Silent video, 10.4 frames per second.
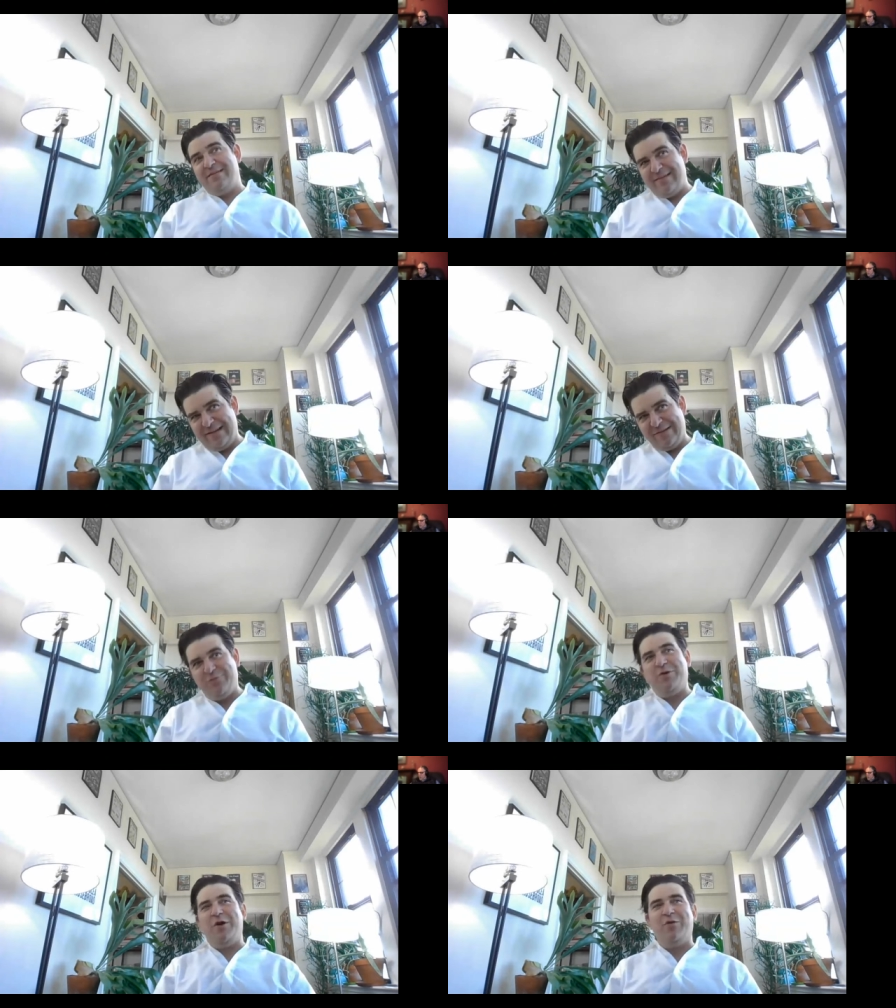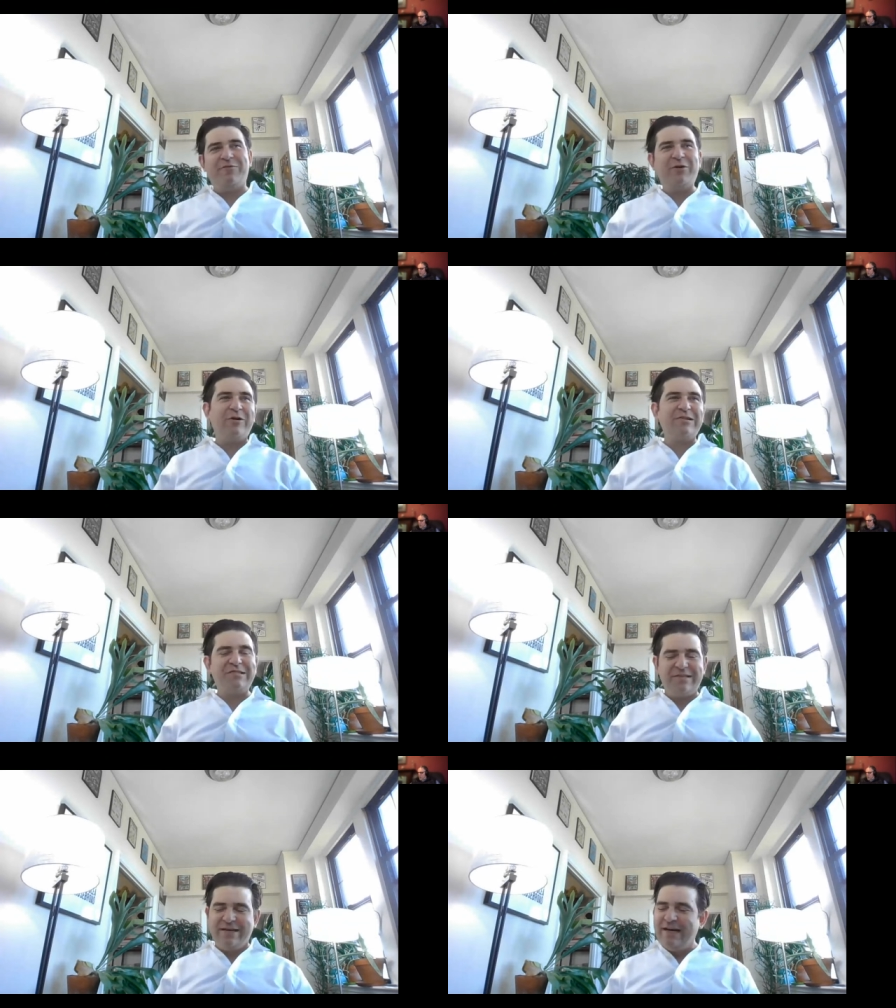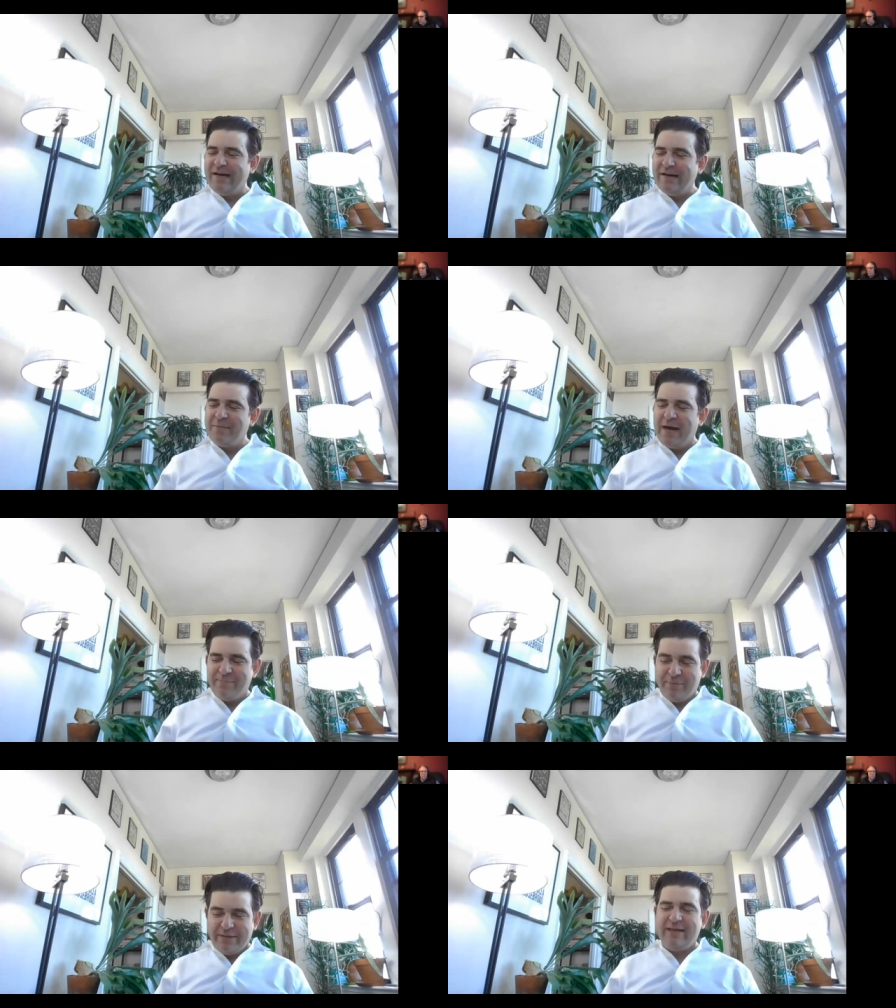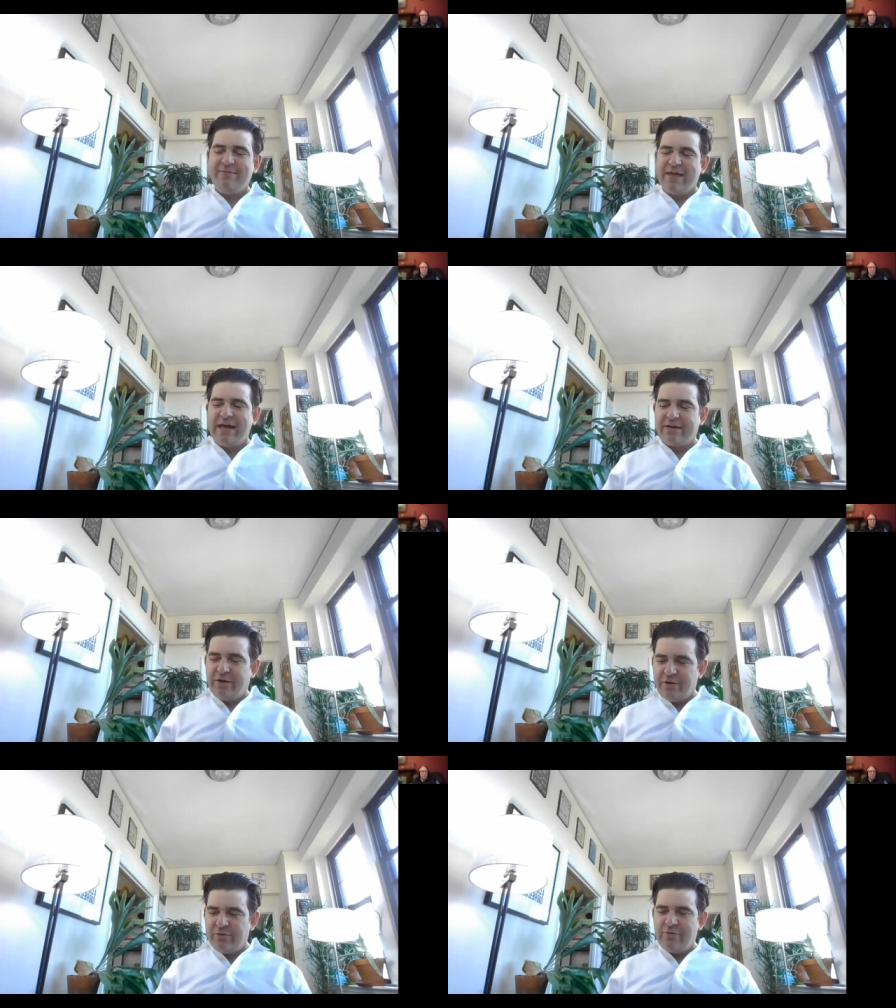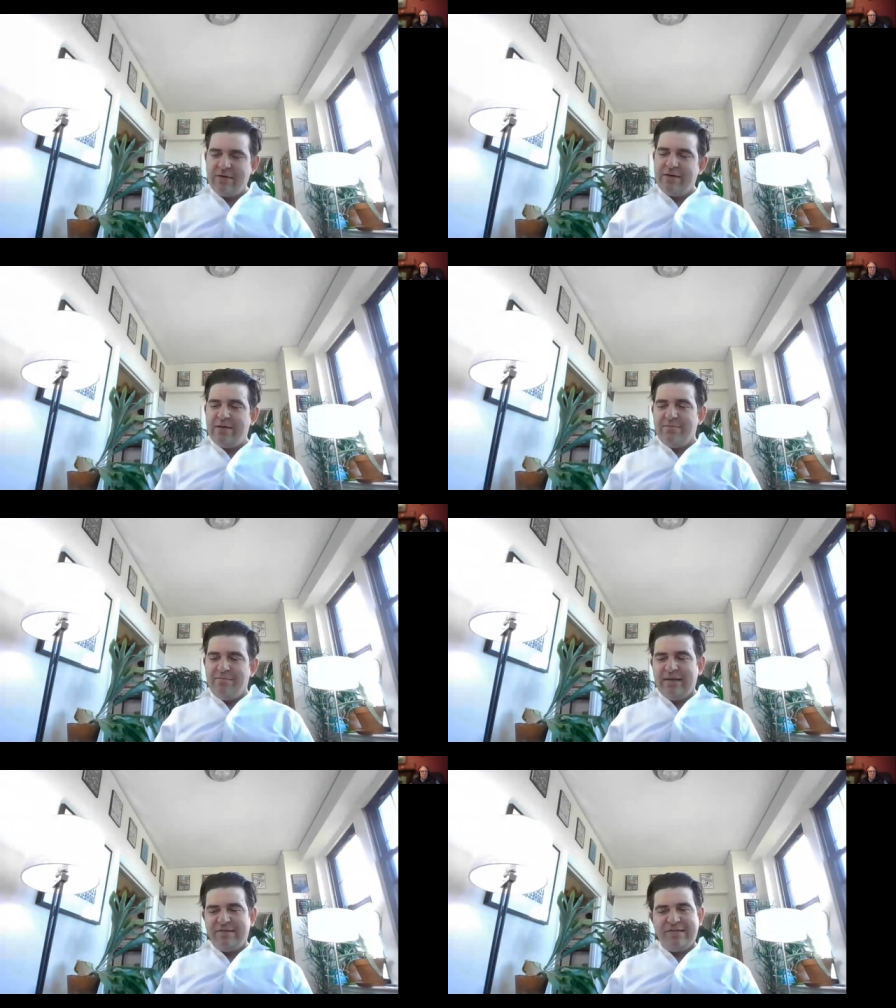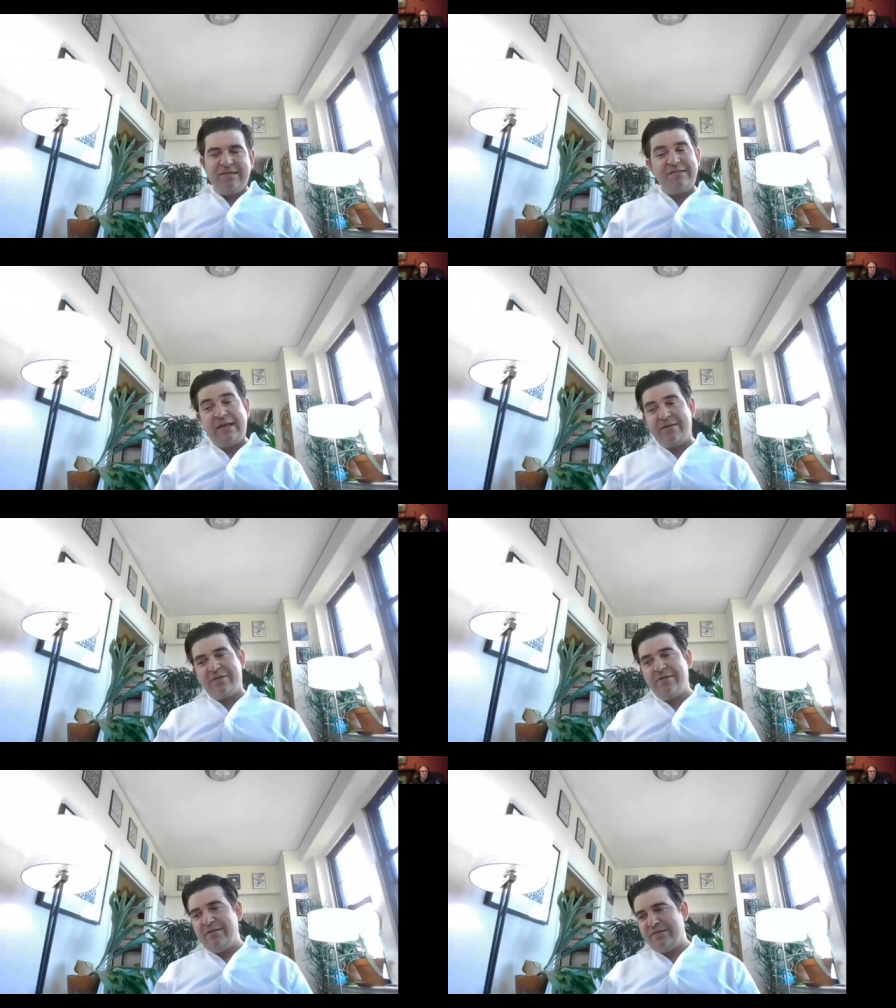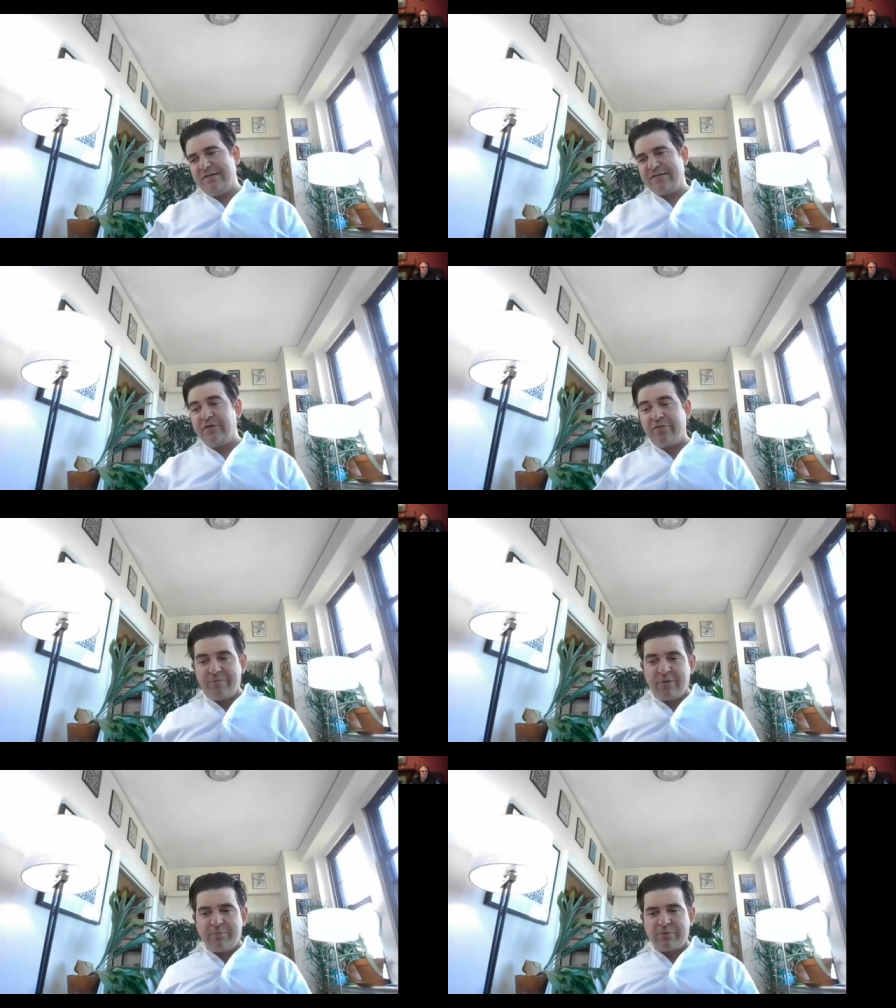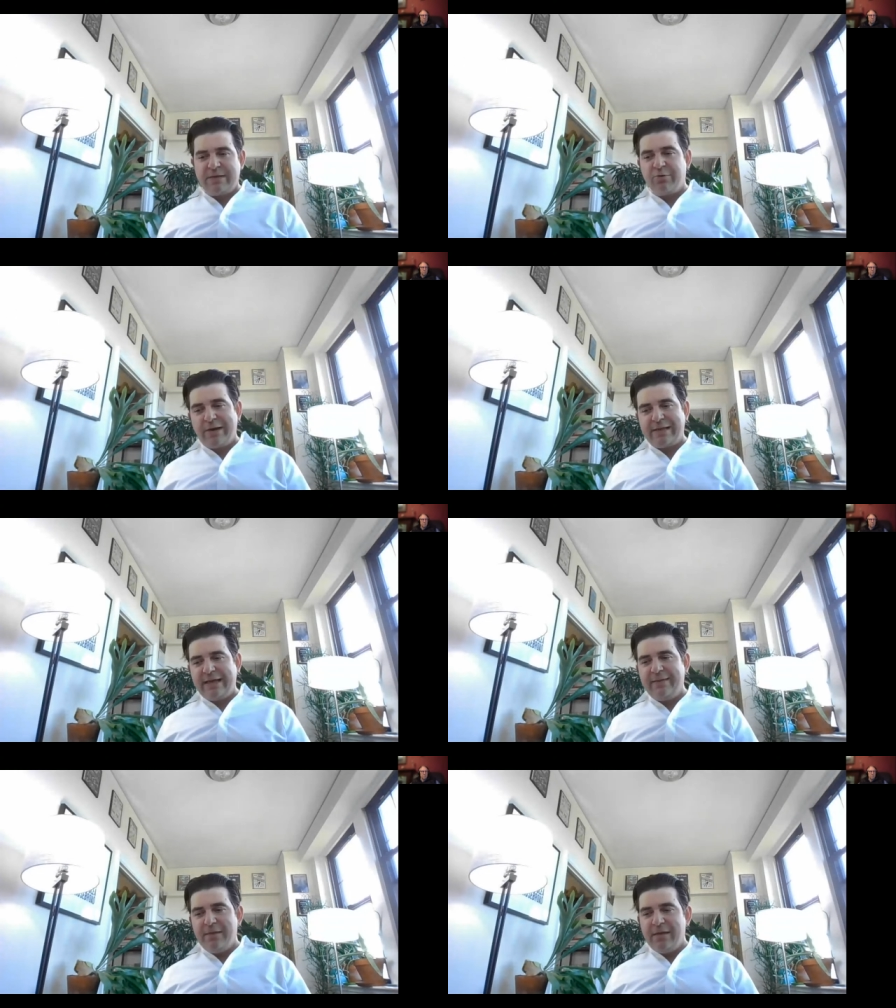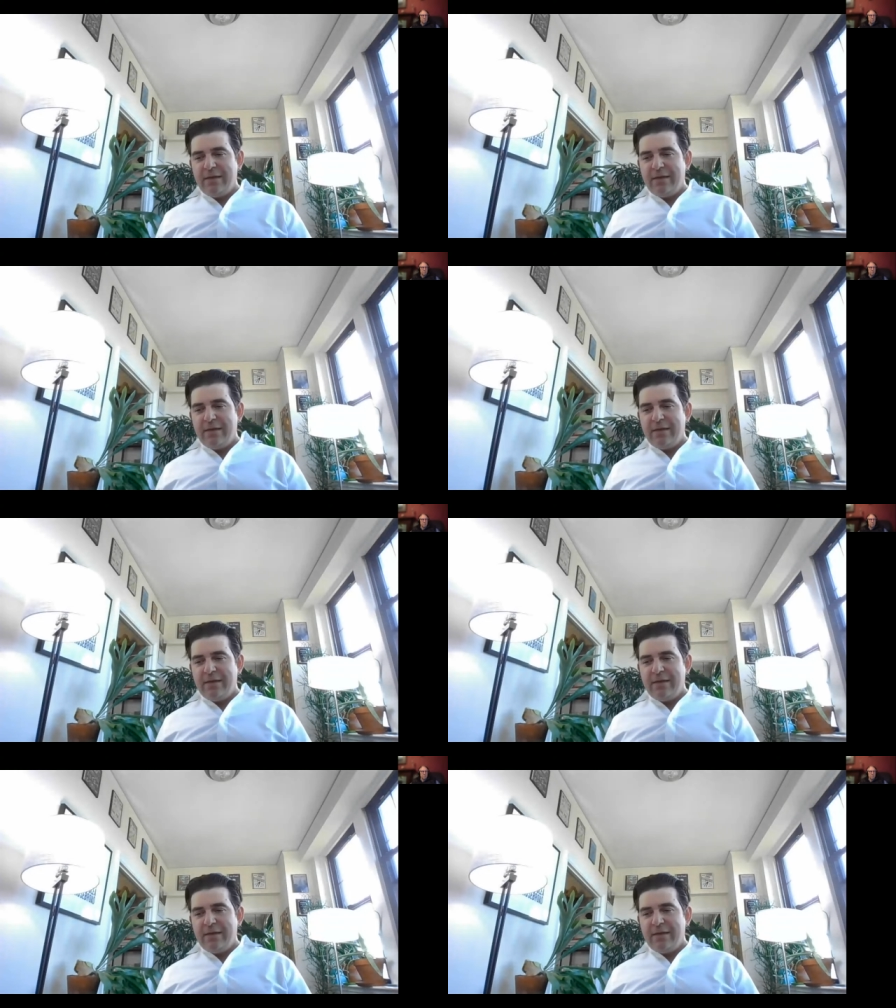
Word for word: As you know, of course, um, I believe that code meets this standard. So let's go through them one more time quickly.